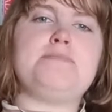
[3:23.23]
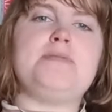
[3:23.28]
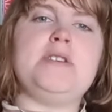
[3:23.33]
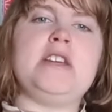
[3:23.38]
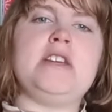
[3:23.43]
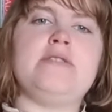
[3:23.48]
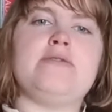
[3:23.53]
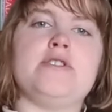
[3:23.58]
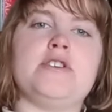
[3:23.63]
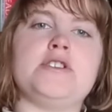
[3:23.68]

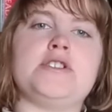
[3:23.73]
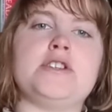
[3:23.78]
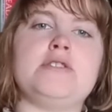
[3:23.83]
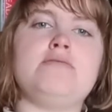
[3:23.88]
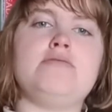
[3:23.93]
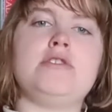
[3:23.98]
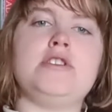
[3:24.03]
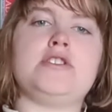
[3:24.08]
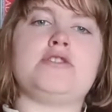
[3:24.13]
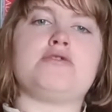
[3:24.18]
Beaver didn't
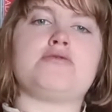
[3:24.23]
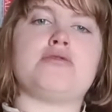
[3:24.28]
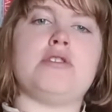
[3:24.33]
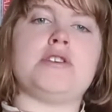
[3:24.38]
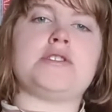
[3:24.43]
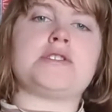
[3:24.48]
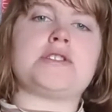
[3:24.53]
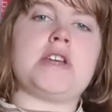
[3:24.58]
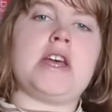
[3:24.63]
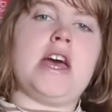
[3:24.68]
really
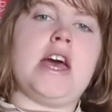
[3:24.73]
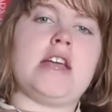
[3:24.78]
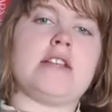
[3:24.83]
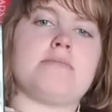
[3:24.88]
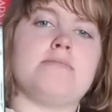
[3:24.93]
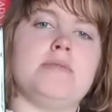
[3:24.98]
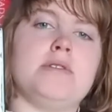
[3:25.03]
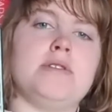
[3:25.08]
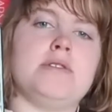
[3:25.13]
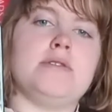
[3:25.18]
trust
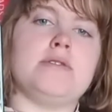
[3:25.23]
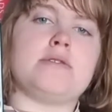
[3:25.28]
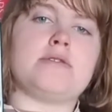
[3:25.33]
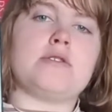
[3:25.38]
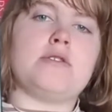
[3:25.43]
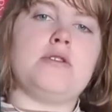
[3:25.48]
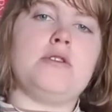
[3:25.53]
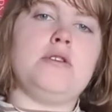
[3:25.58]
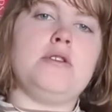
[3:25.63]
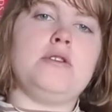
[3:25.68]
Edmund
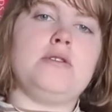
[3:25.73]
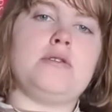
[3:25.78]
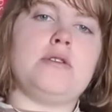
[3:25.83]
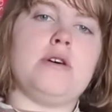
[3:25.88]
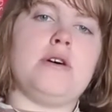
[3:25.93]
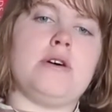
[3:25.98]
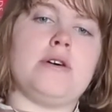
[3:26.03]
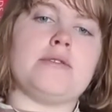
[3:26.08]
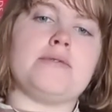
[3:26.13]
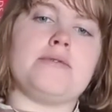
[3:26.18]
earlier
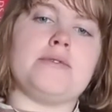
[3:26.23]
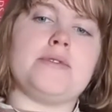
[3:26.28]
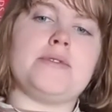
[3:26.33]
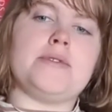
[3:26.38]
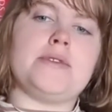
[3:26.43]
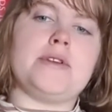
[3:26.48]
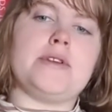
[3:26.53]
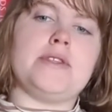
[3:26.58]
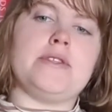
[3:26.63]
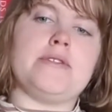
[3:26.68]
on
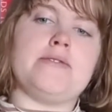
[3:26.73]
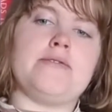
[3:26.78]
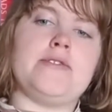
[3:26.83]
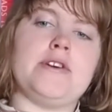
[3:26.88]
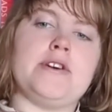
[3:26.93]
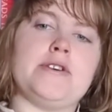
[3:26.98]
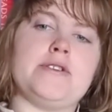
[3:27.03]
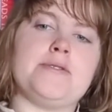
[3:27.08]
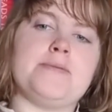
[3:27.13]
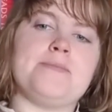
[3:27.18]
in the
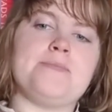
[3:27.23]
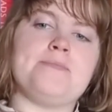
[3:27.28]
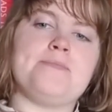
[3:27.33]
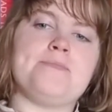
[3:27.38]
film.